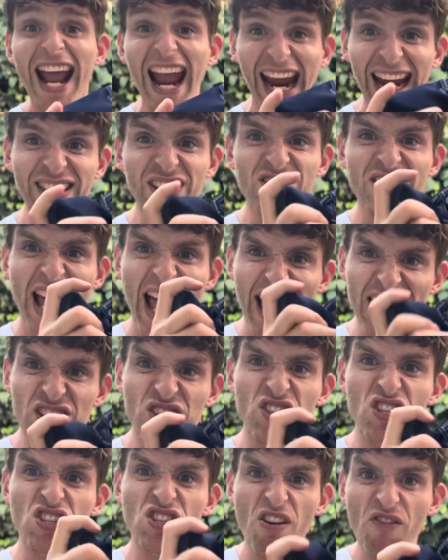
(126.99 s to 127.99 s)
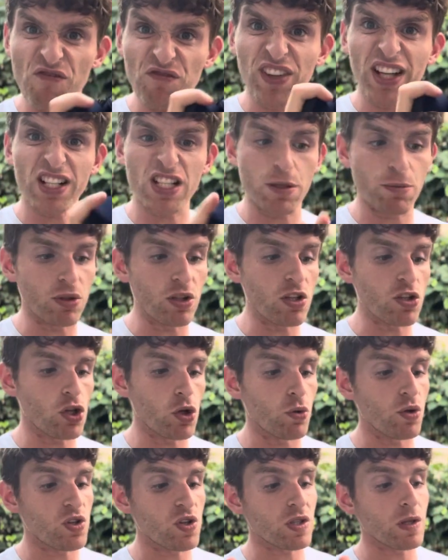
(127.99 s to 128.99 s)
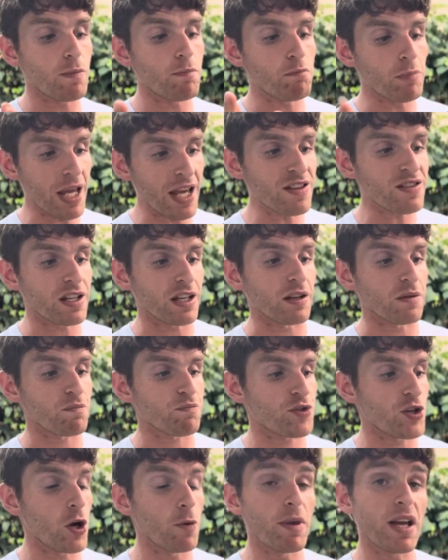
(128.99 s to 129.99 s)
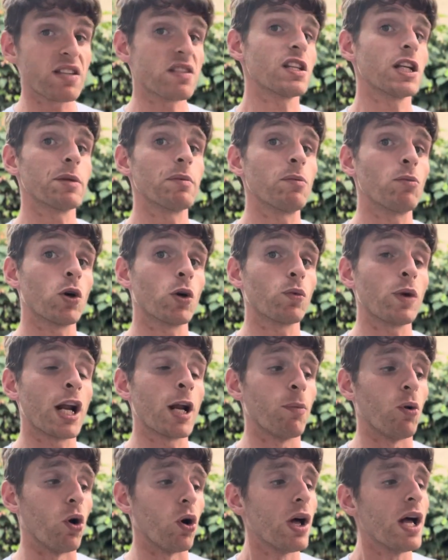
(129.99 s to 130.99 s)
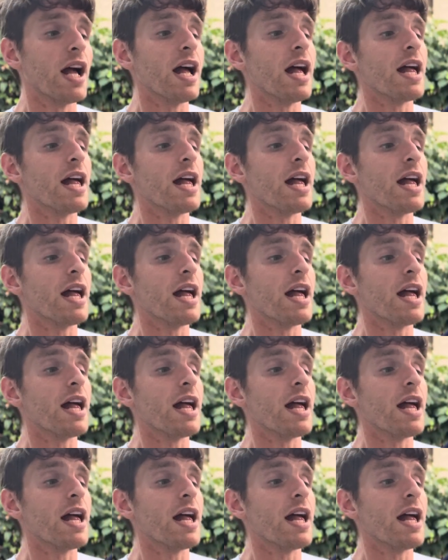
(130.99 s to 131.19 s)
and there's actually some flexibility to it, which is amazing. So it makes it a little bit more runnable.